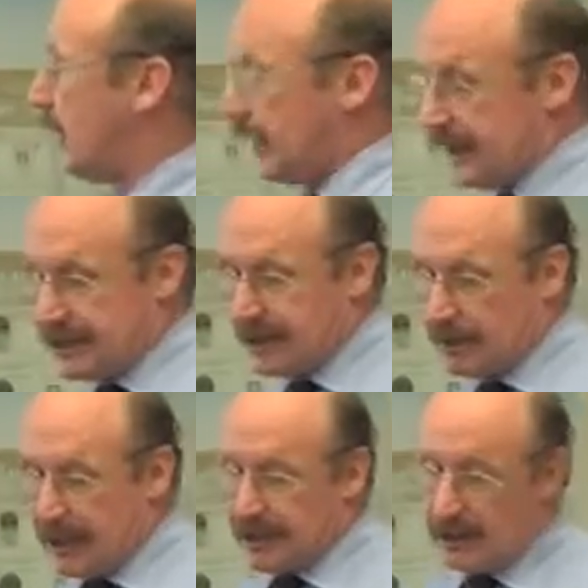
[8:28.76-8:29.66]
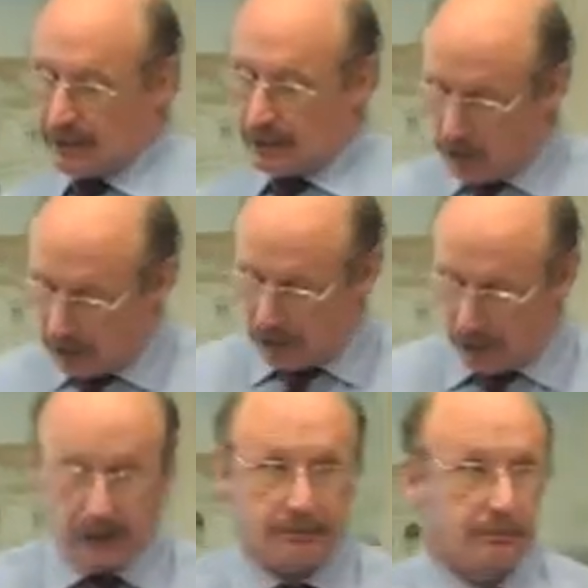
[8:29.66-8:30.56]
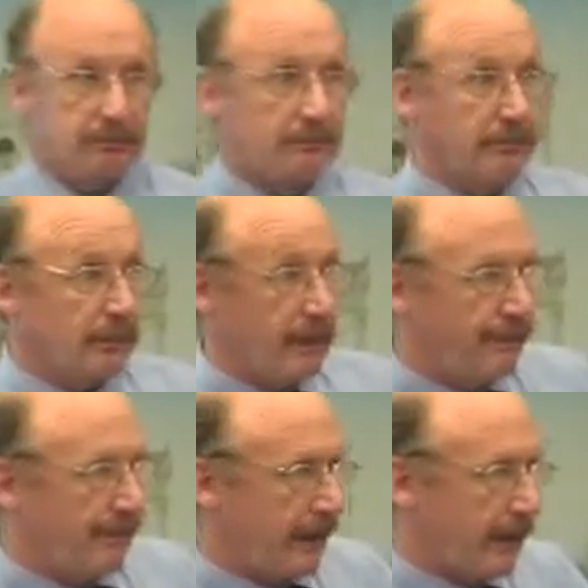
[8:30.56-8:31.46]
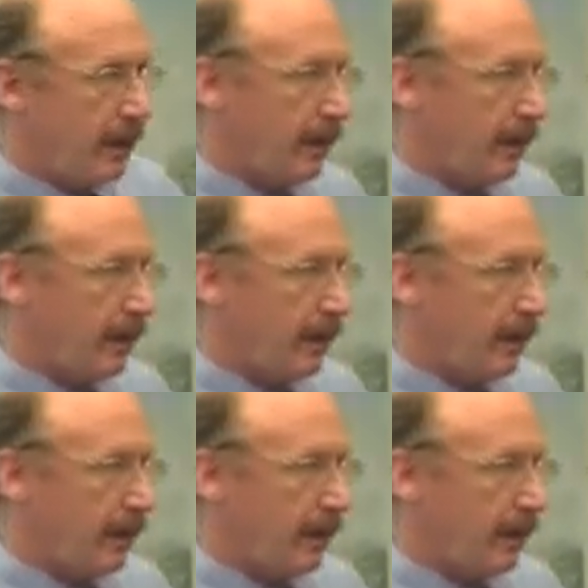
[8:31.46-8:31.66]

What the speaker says: It is demanding work, very